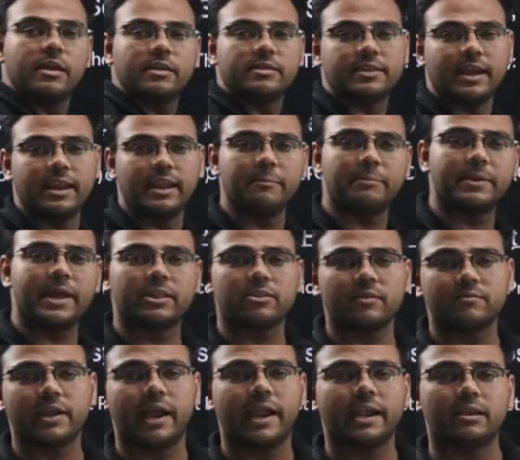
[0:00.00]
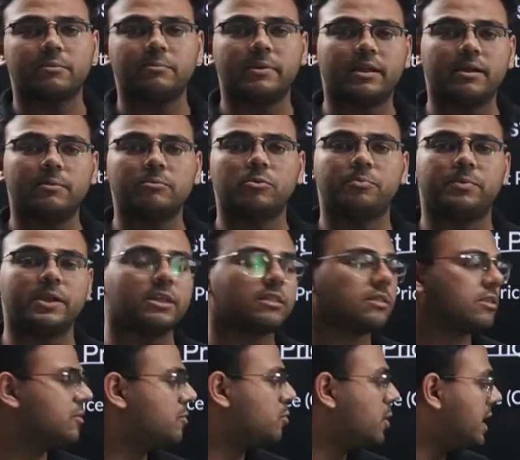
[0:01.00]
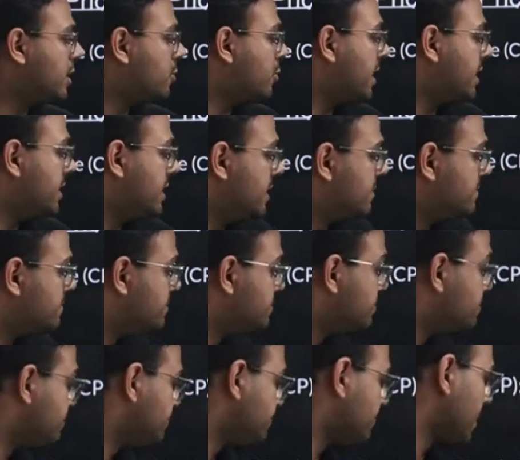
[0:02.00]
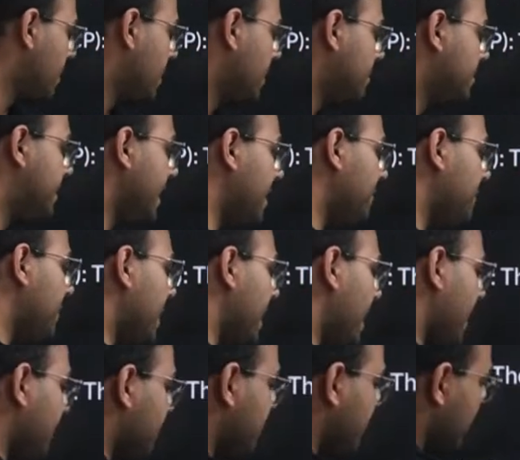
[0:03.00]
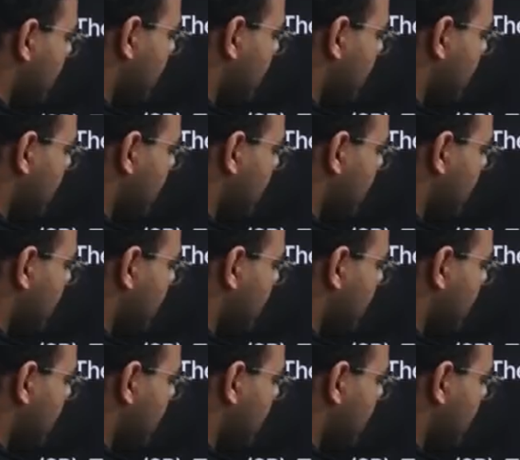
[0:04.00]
Selling price of the item becomes rupees 120. Then we